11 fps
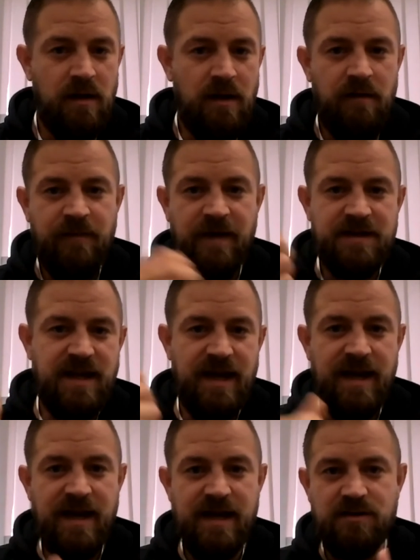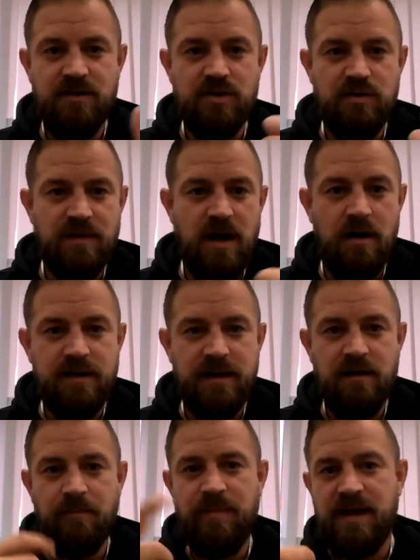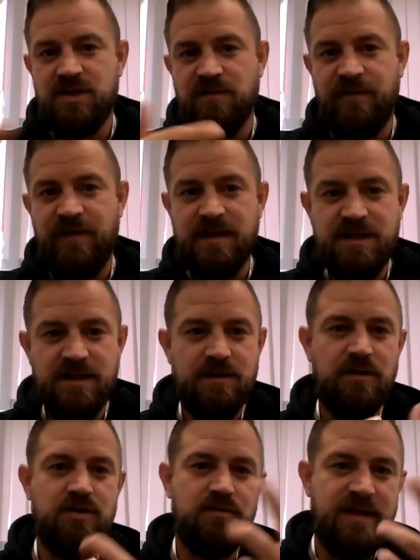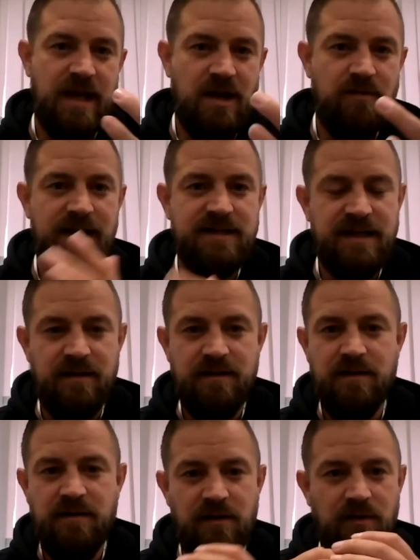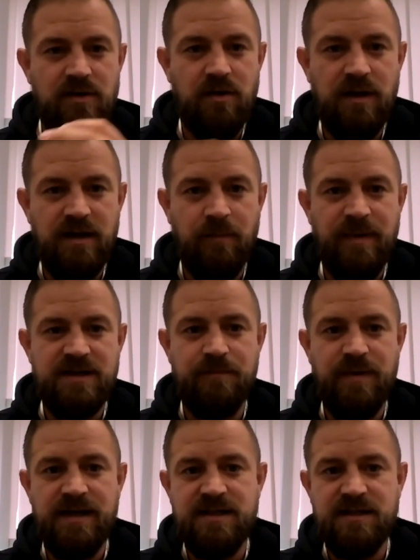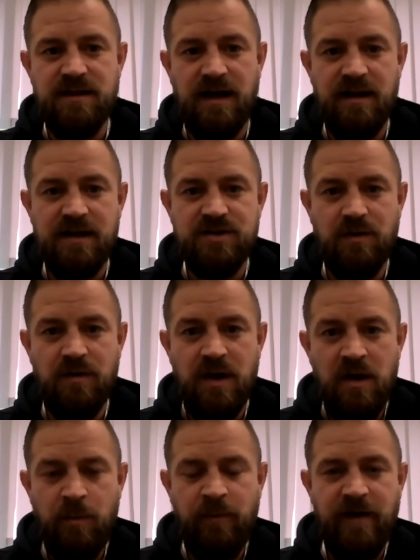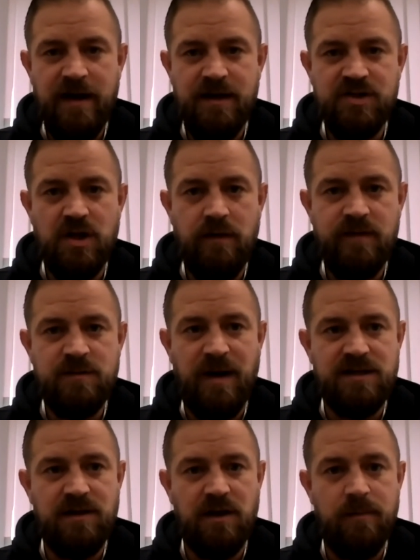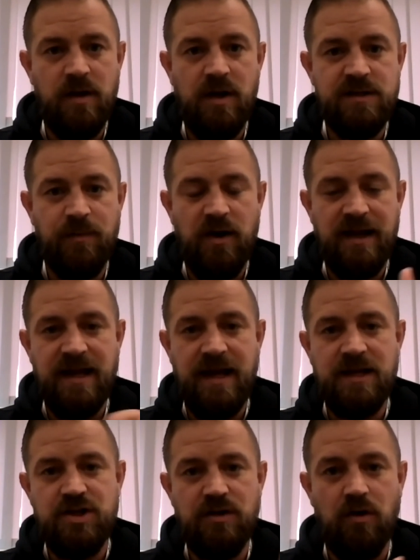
fix gates and do some gardening and paint some fences and do some decorating and, you know, do little bits and pieces like that. So providing the service back to the community, but engaging